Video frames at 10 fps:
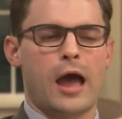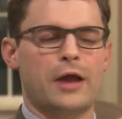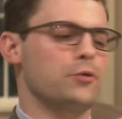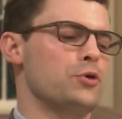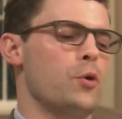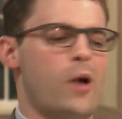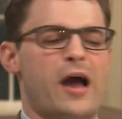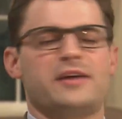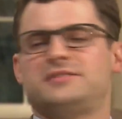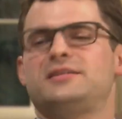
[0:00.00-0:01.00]
I don't know
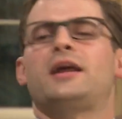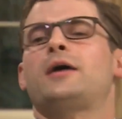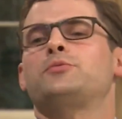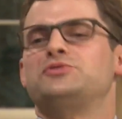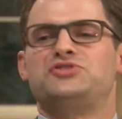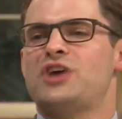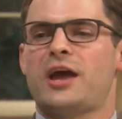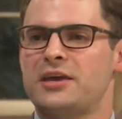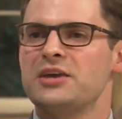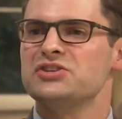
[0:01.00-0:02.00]
why I said I was
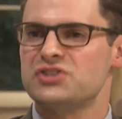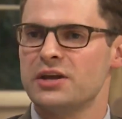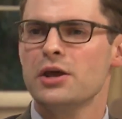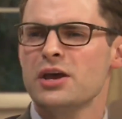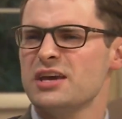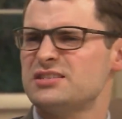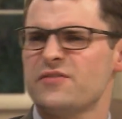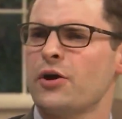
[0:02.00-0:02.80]
Jack Kingston. He's